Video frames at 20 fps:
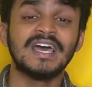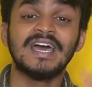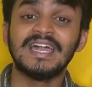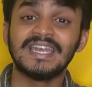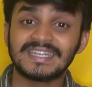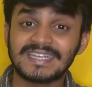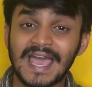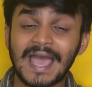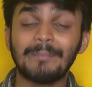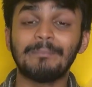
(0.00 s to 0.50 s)

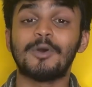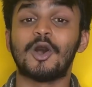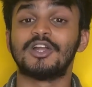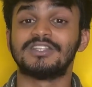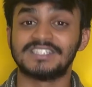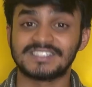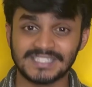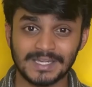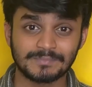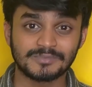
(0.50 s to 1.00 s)
tap on the
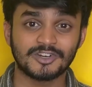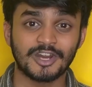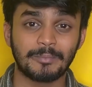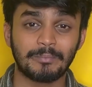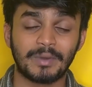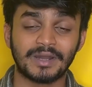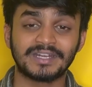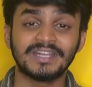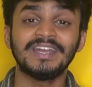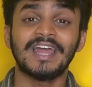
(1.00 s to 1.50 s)
subscribe
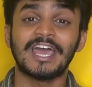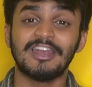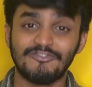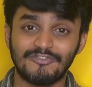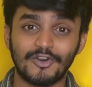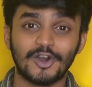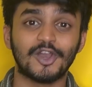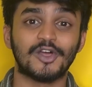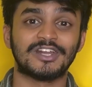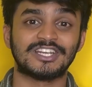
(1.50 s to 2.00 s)
button and
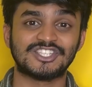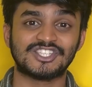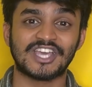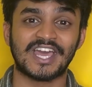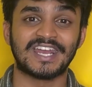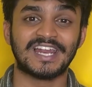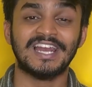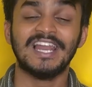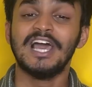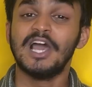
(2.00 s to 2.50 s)
follow our channel.